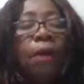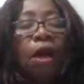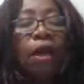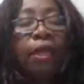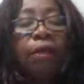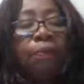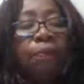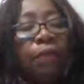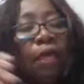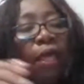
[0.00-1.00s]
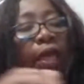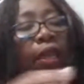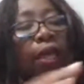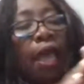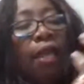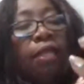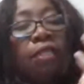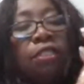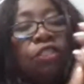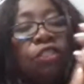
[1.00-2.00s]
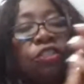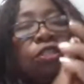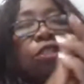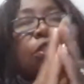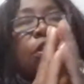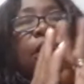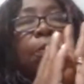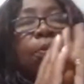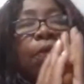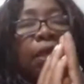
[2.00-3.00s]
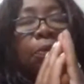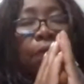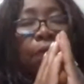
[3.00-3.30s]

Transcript: bag and I added an additional pranic